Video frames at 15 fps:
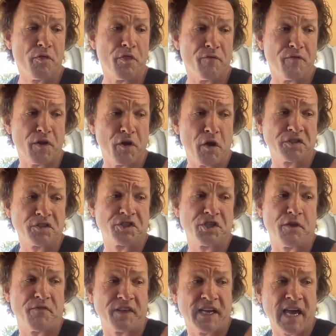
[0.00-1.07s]
the velocity
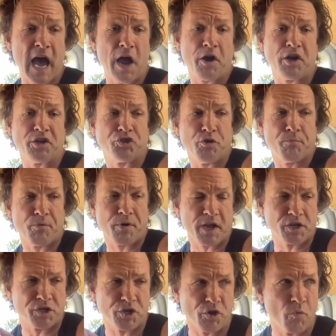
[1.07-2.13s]
of the courage you bring
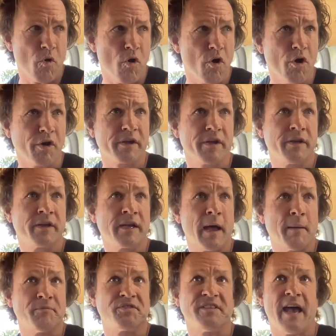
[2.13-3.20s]
into your work
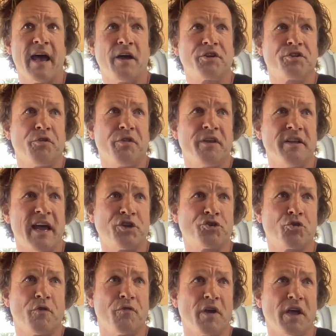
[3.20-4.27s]
comes down to the
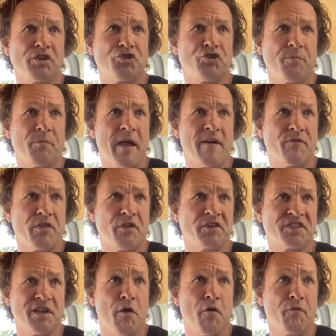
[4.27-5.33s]
nature of relationship you have with
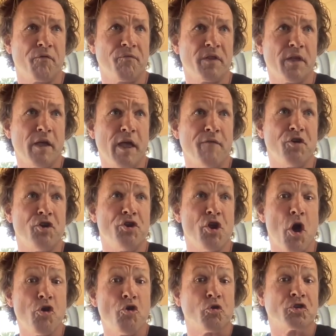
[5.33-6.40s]
yourself if you
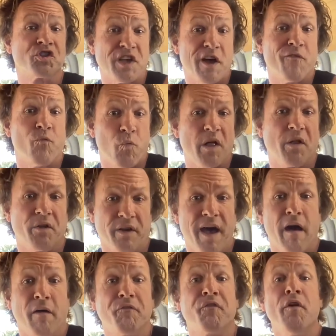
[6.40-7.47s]
know yourself well
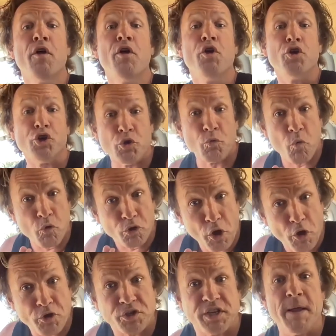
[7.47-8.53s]
enough, you will
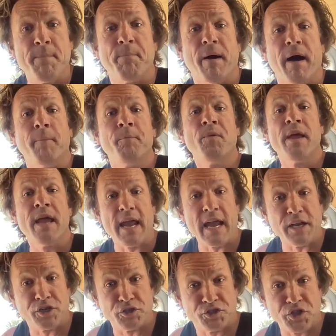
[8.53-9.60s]
go deeper
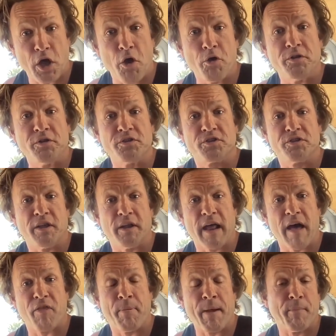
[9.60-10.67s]
into zones that
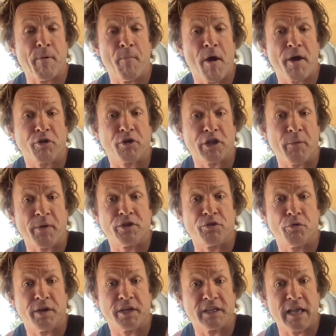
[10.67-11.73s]
other people might not go
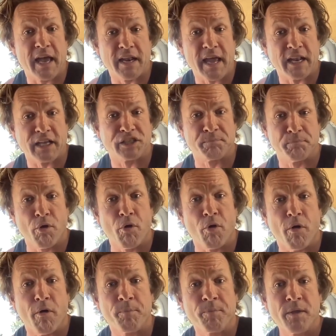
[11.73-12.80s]
into and, and, and
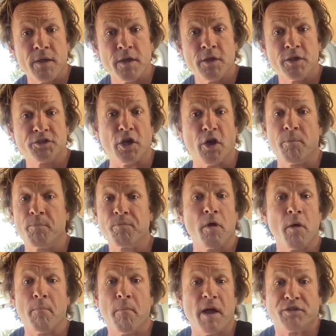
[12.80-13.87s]
explore. So
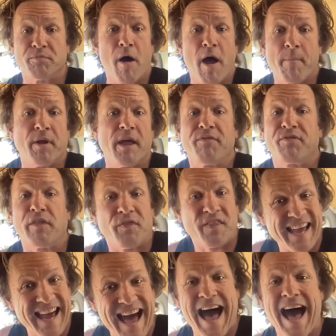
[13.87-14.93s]
it's my belief that
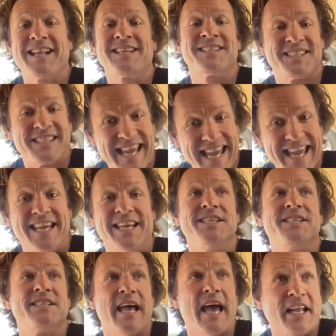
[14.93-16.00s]
the arts
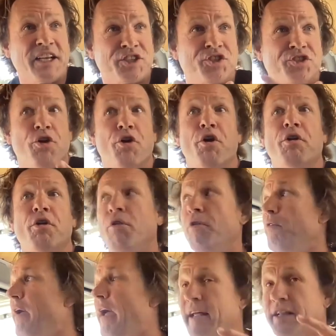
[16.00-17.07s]
is an
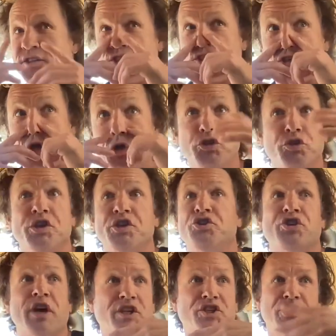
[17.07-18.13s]
external and socially
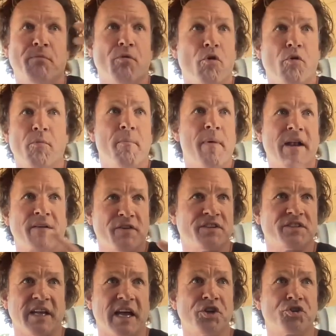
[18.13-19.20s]
judgeable
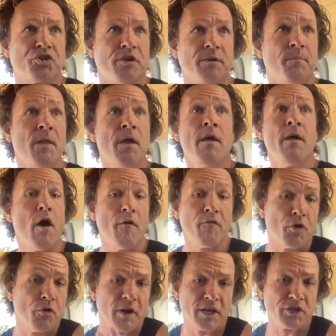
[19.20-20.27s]
manifestation of
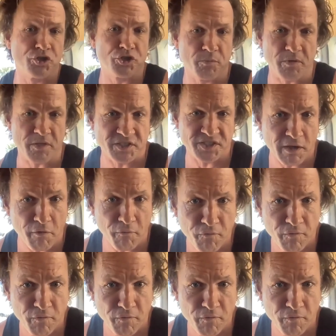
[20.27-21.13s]
your relationship with yourself.